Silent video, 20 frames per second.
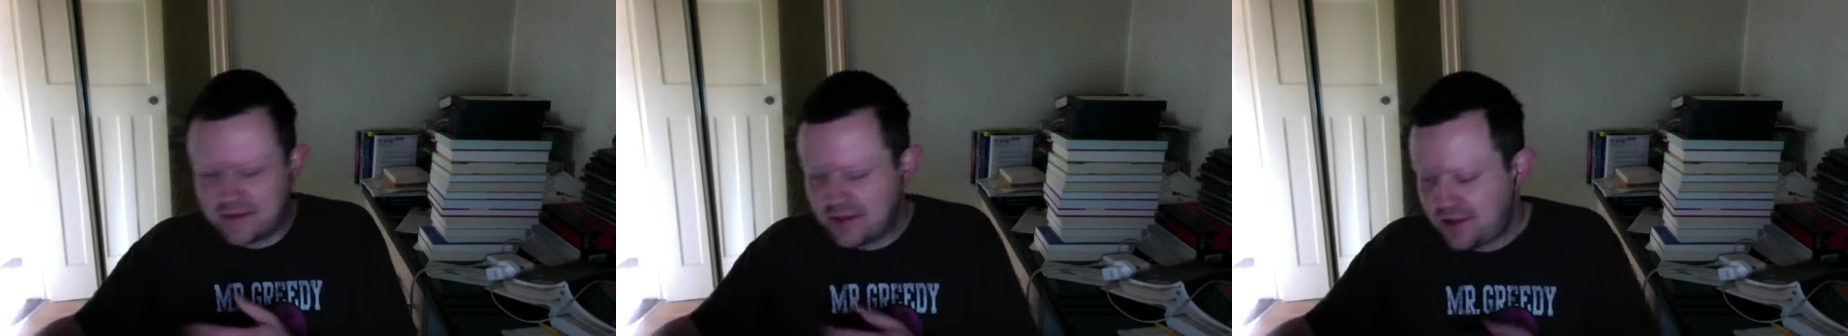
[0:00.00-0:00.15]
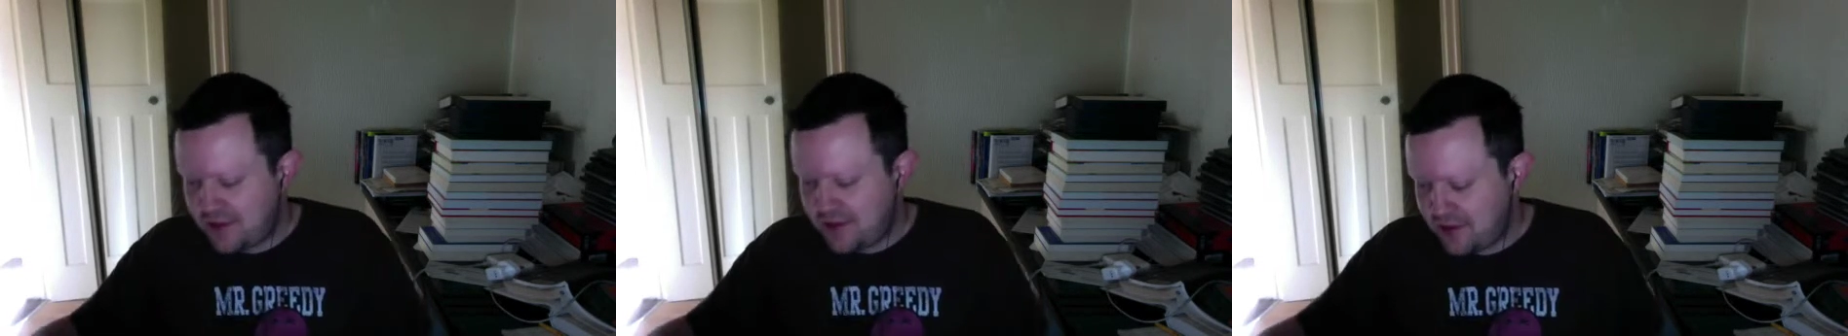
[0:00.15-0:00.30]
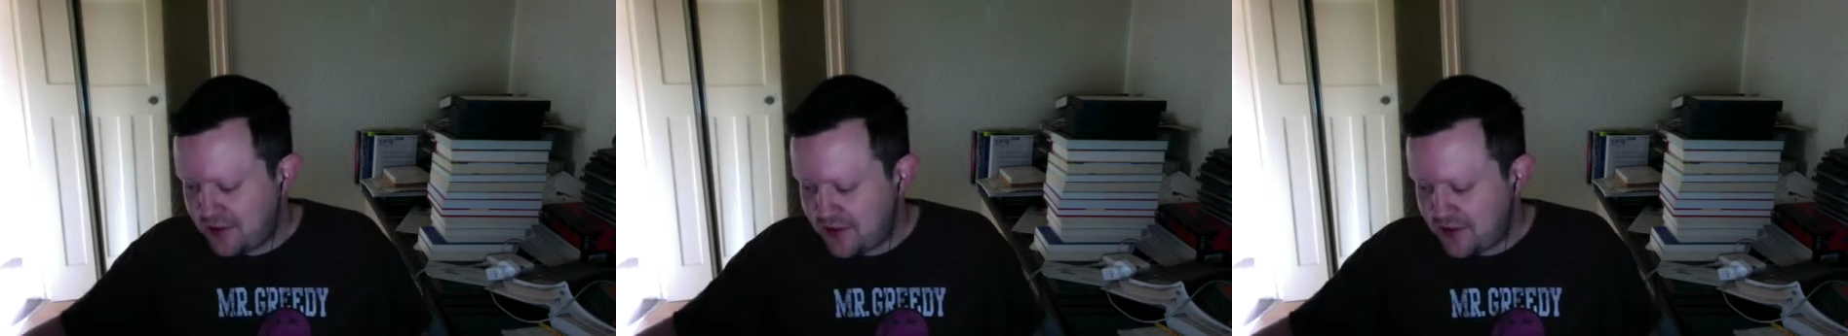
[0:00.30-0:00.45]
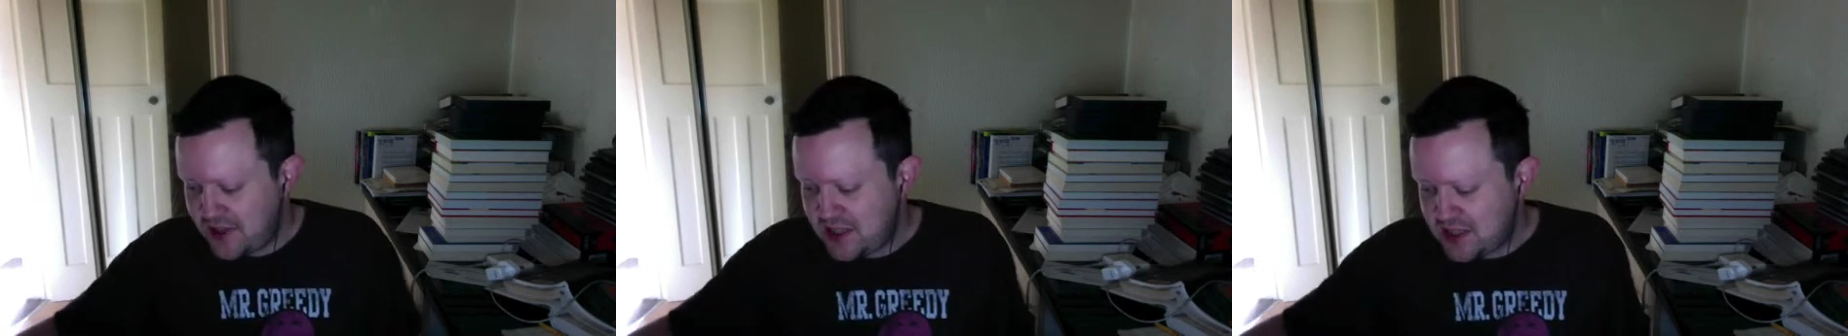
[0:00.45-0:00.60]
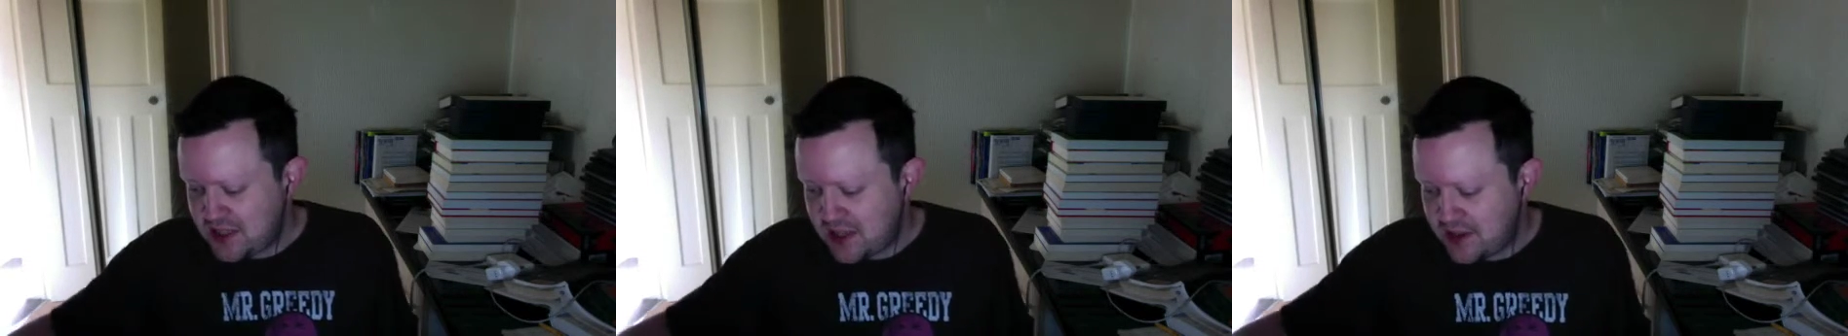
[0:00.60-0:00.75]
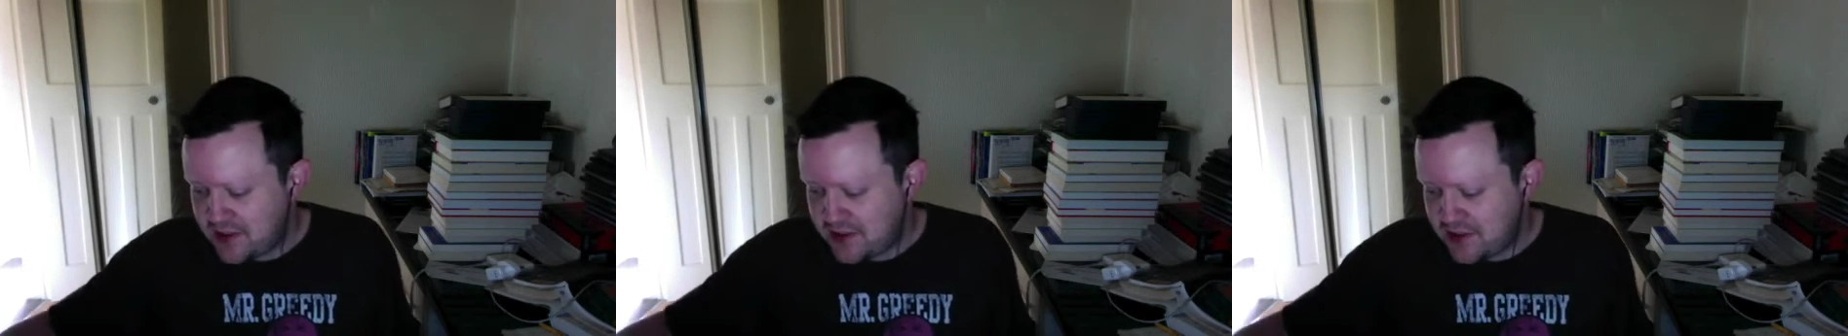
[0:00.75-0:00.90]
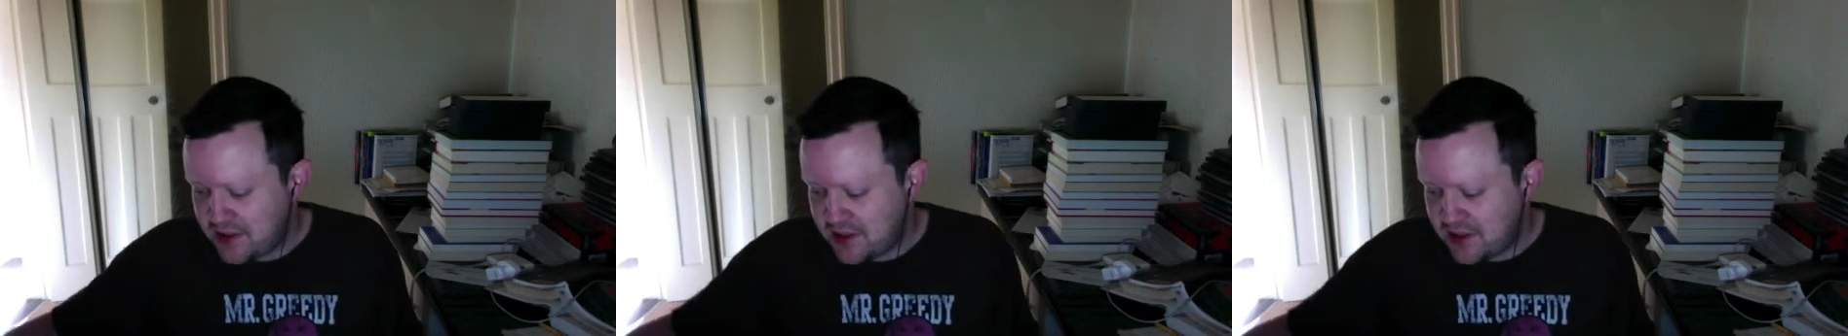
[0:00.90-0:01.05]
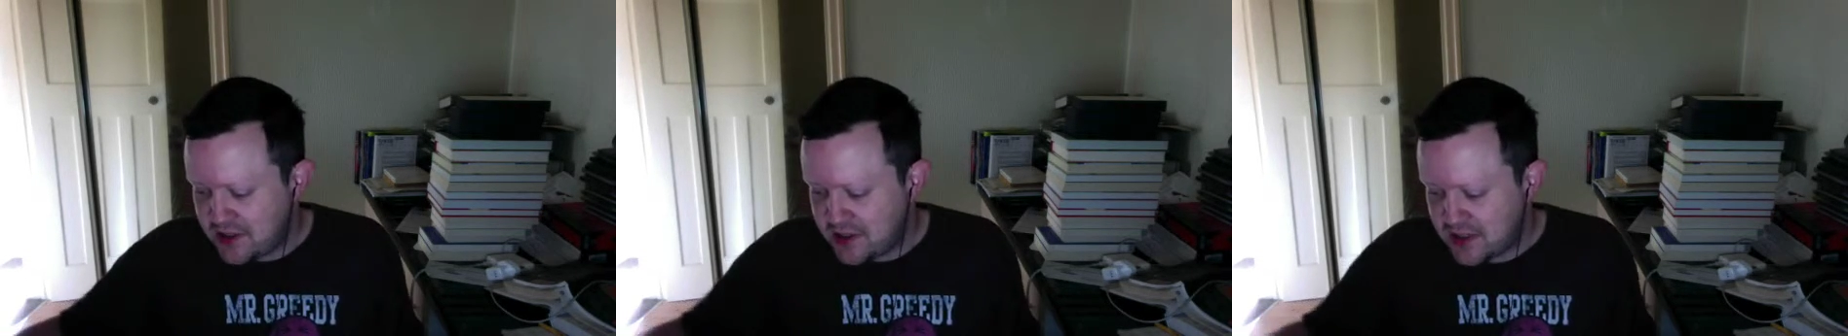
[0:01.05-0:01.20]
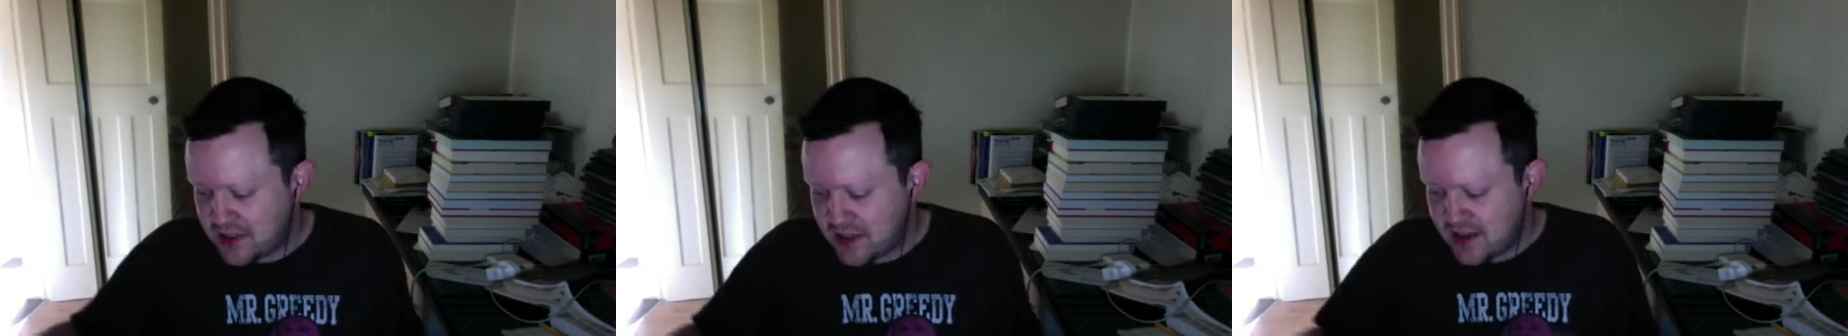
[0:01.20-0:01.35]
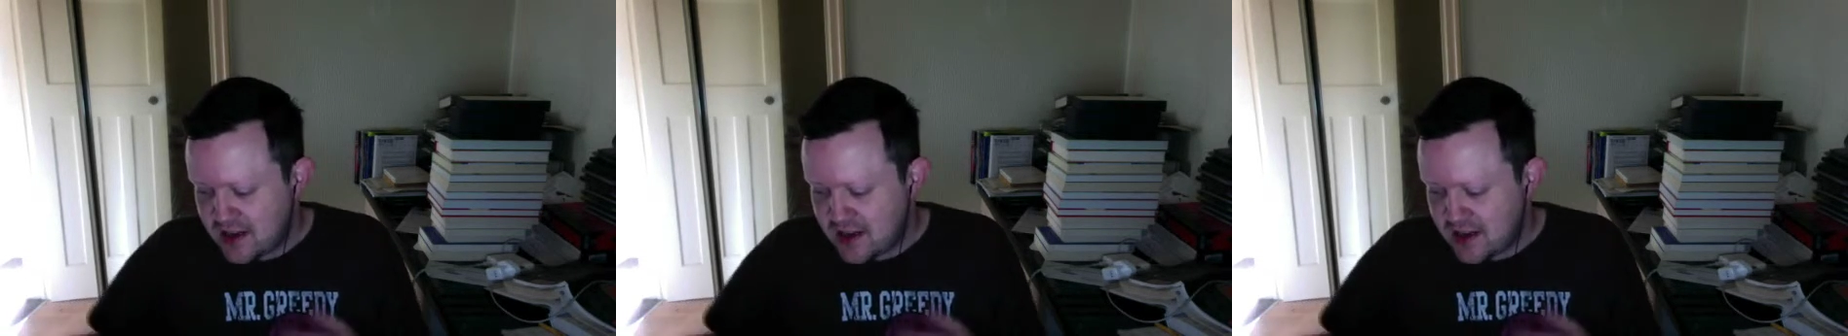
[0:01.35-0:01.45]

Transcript: all, these kind of things.